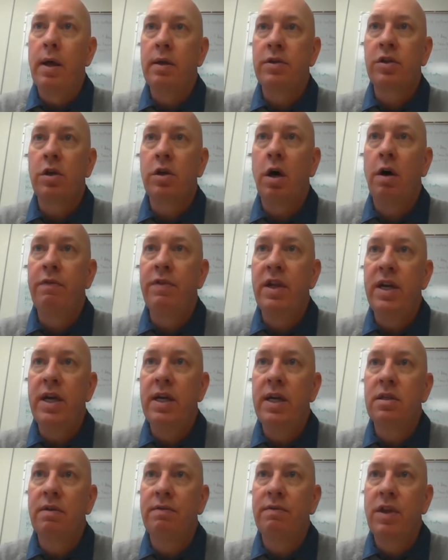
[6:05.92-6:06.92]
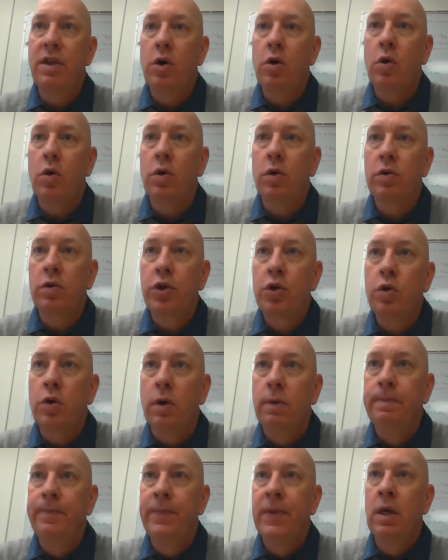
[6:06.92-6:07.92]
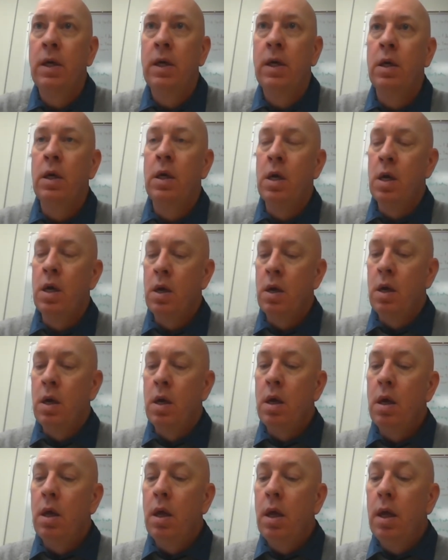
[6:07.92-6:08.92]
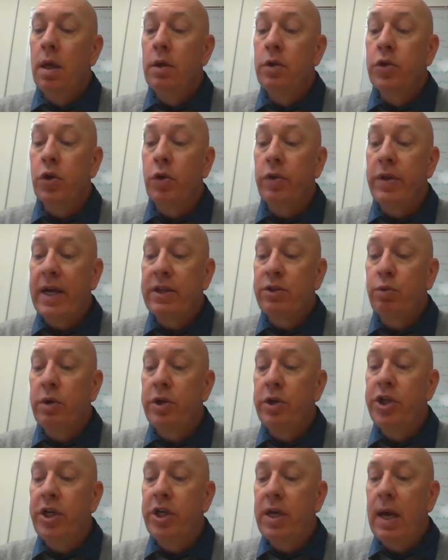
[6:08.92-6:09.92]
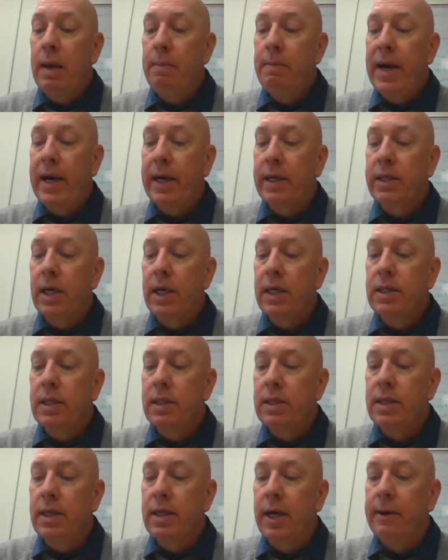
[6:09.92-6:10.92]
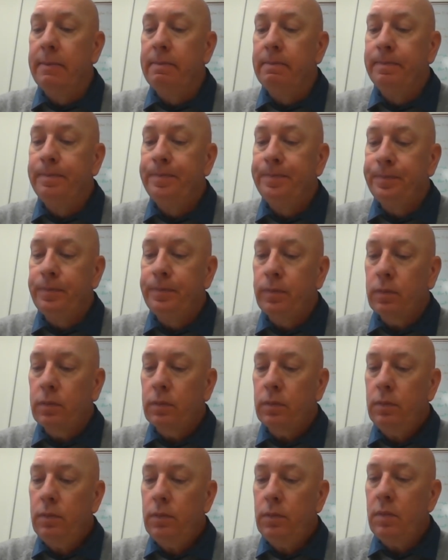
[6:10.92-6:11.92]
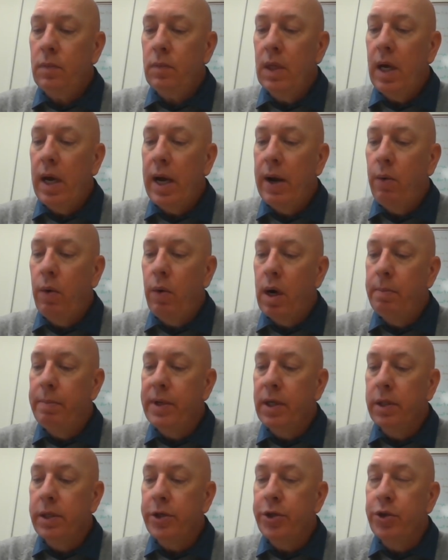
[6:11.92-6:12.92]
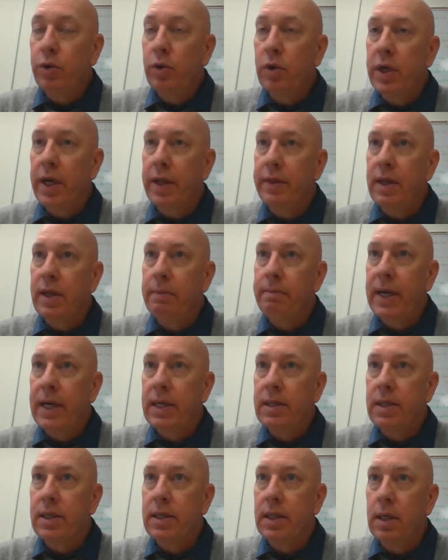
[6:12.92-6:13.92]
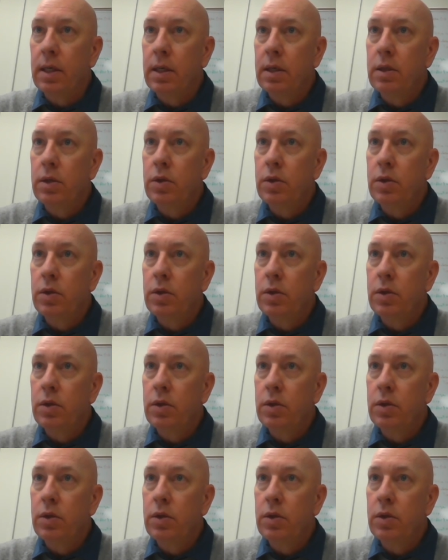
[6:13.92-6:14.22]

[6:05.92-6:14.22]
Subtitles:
solve the needs of the whole school? So that's when she came back to us and said, I want to build a toolkit that makes it